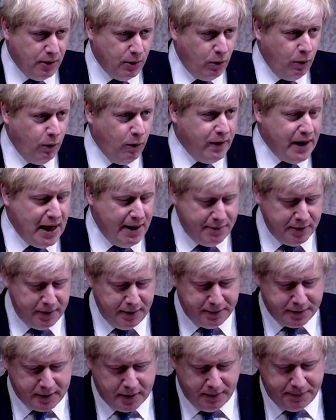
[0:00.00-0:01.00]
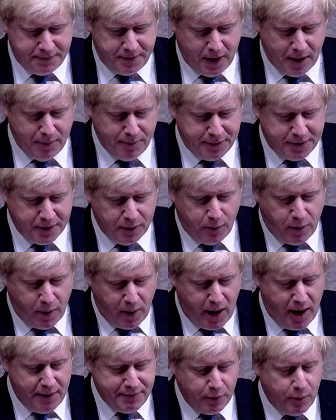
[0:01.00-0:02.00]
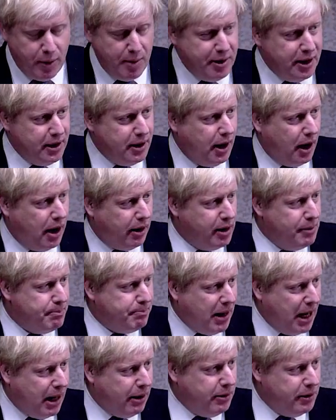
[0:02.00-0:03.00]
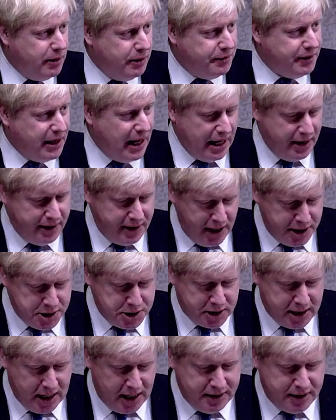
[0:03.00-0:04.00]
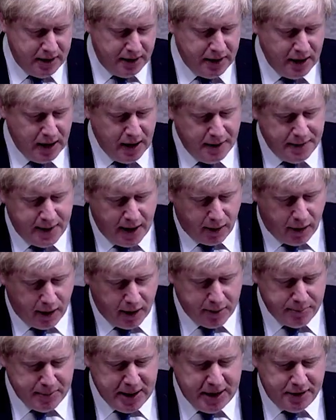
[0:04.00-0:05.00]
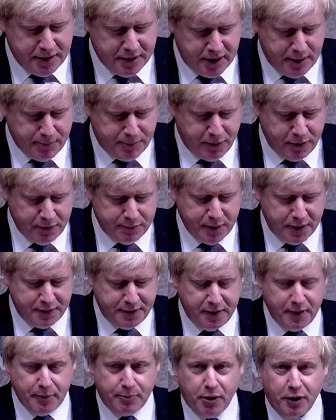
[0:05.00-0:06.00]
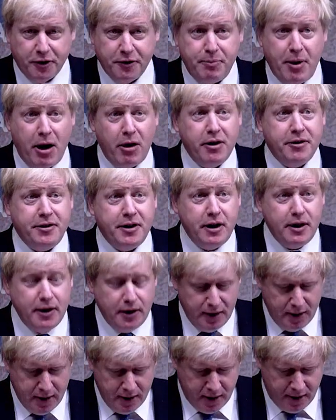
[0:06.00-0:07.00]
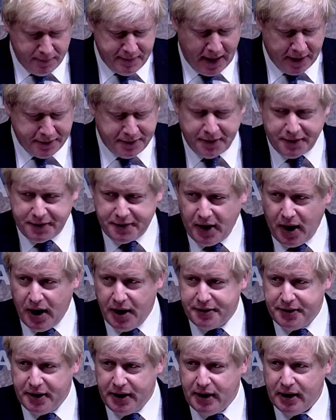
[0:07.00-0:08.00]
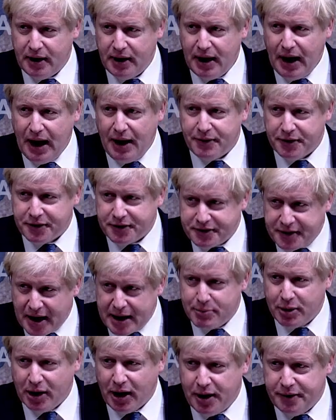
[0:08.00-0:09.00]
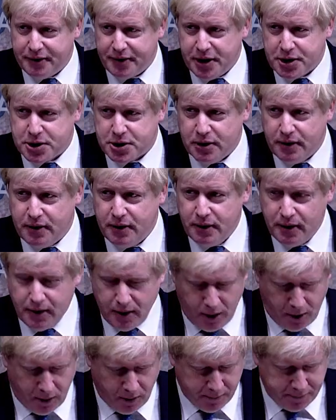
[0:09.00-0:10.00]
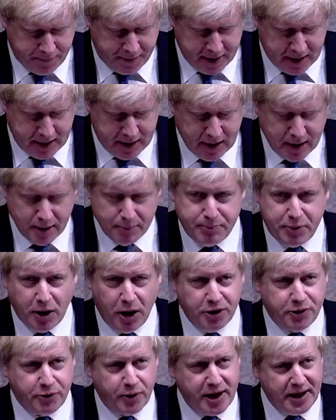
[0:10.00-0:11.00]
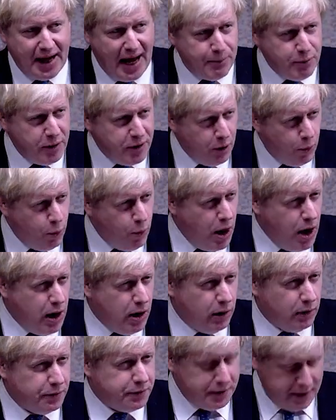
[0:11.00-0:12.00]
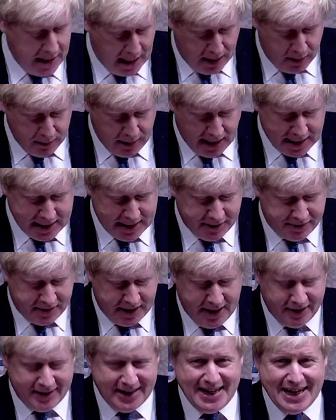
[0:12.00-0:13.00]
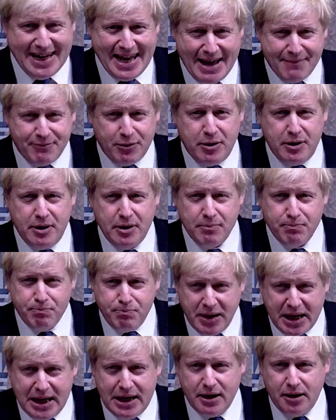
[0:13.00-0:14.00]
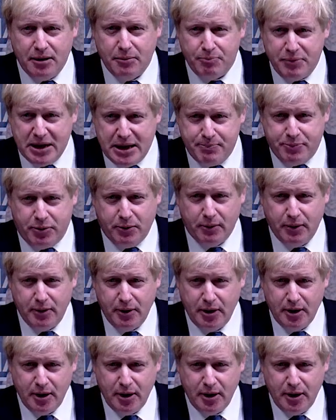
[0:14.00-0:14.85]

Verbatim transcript: All the evidence confirms that wherever women are empowered and educated, there are immediate improvements in the prosperity of that society and the stabilization of the birth rate. And with a world now likely to hit 11 billion people